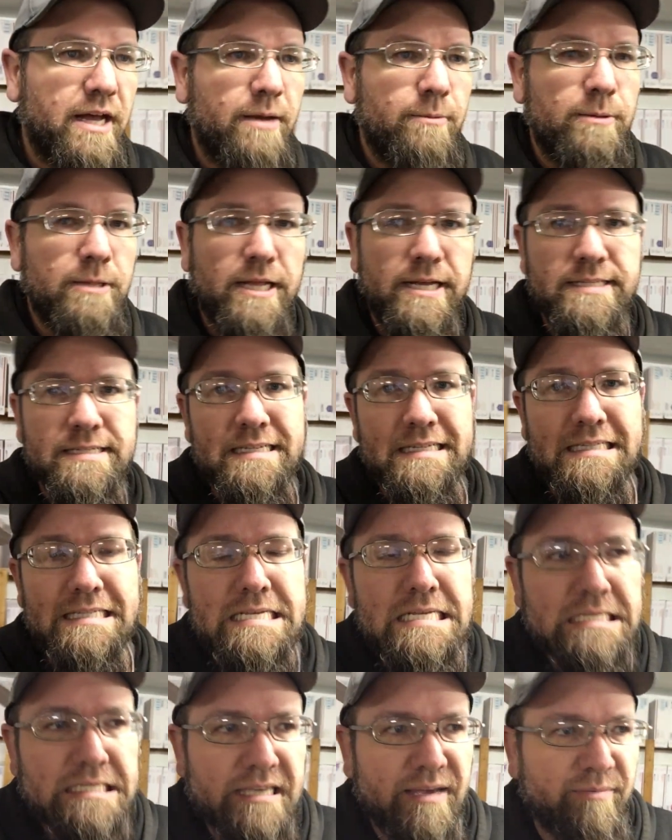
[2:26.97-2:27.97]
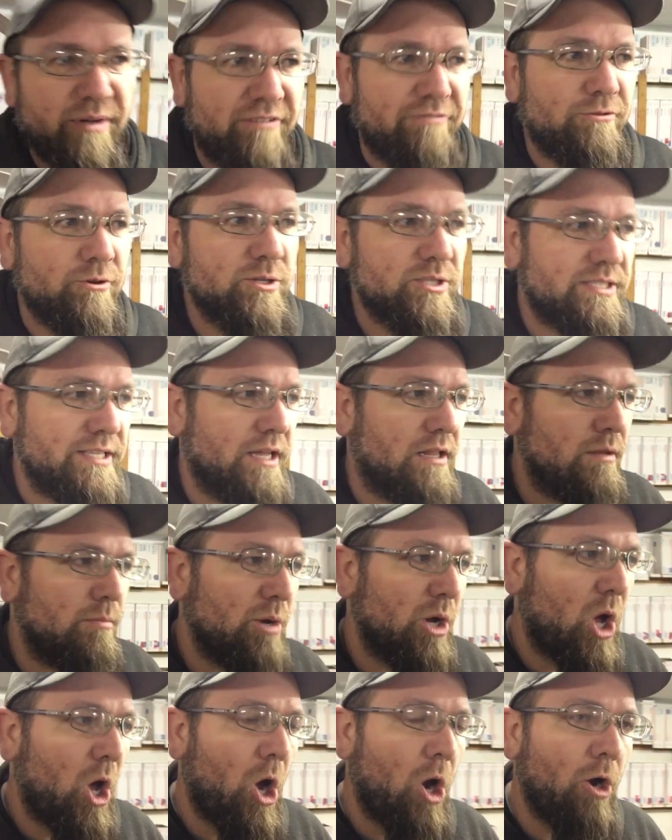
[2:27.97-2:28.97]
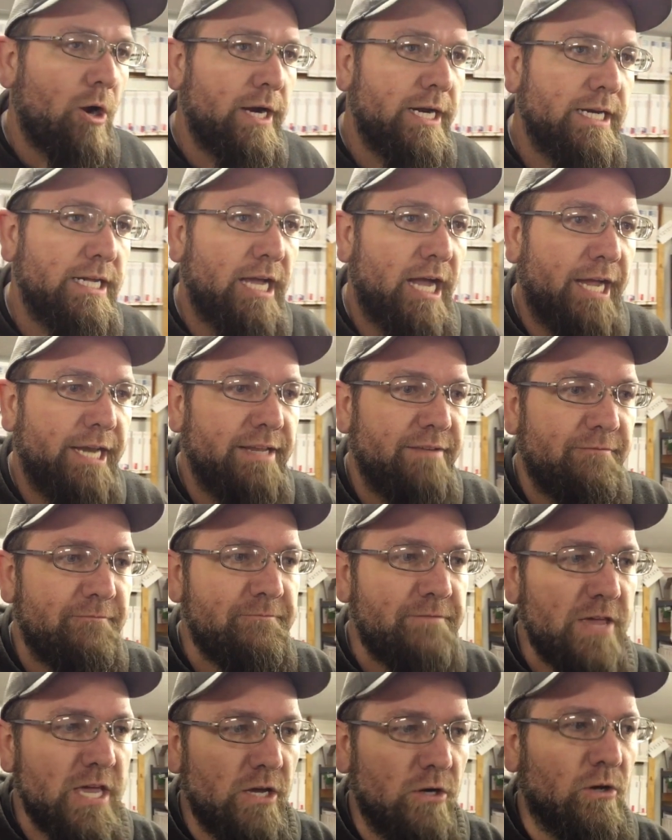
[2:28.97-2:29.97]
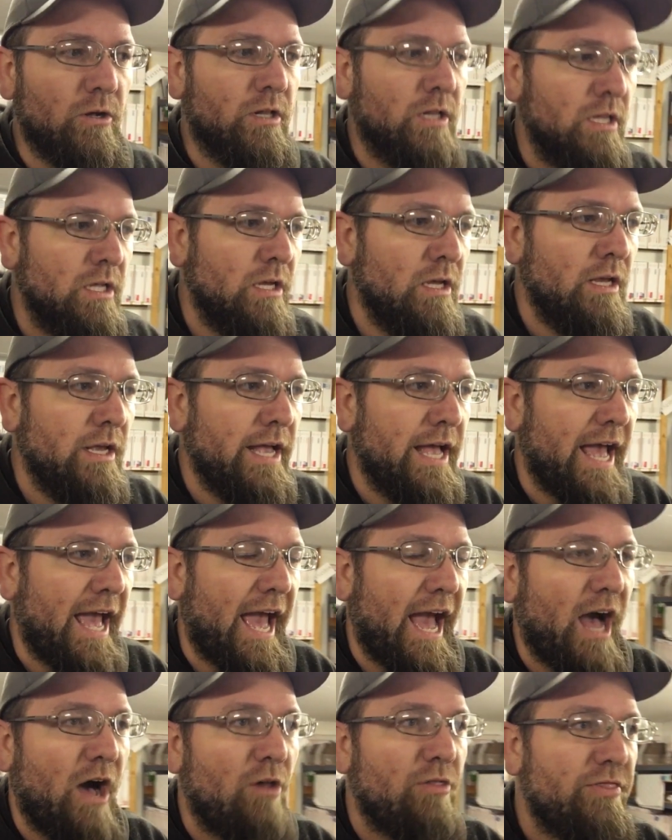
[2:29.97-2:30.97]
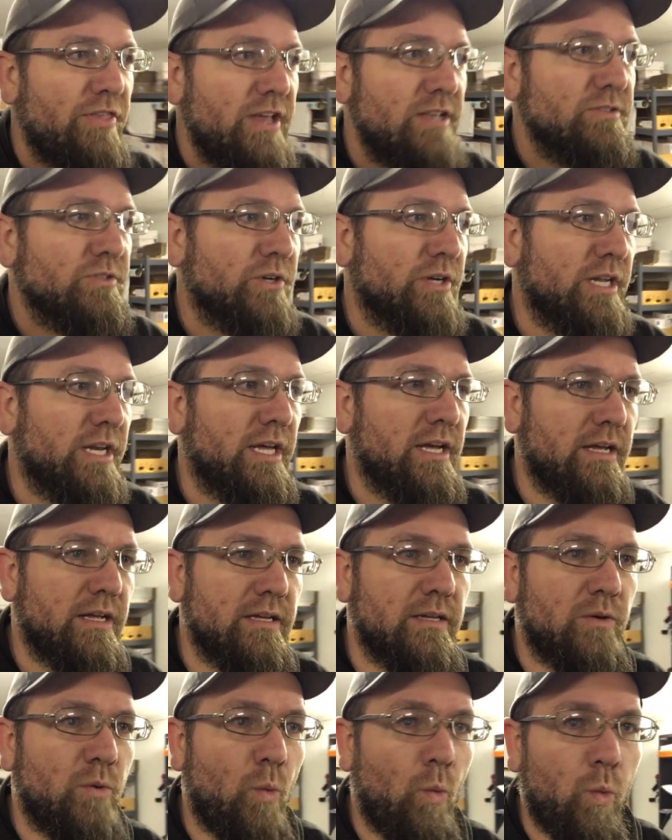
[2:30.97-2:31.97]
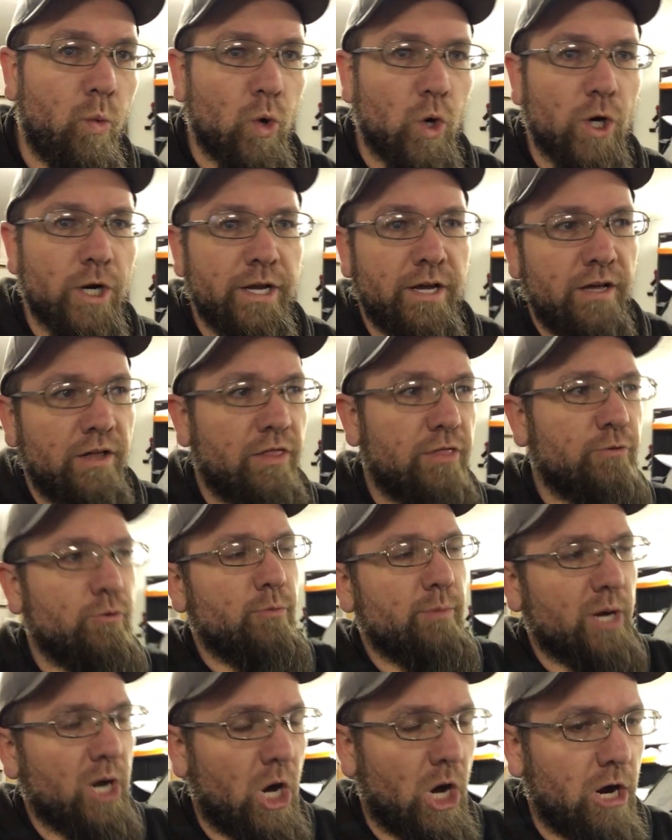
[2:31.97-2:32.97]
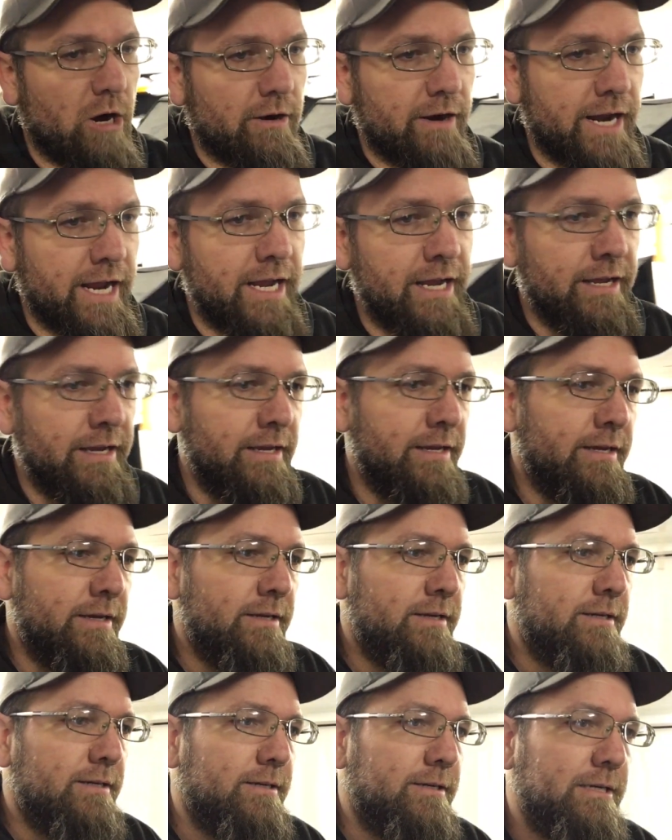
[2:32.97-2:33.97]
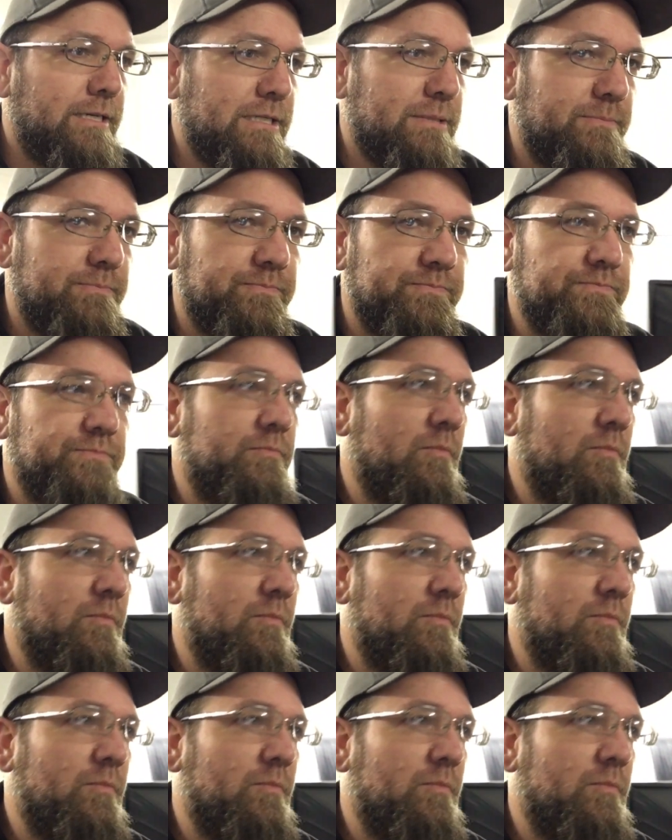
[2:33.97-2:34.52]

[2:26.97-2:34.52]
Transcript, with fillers: I would like to at least get my first sell on Mercari to kind of feel how things are going to work through Mercari um,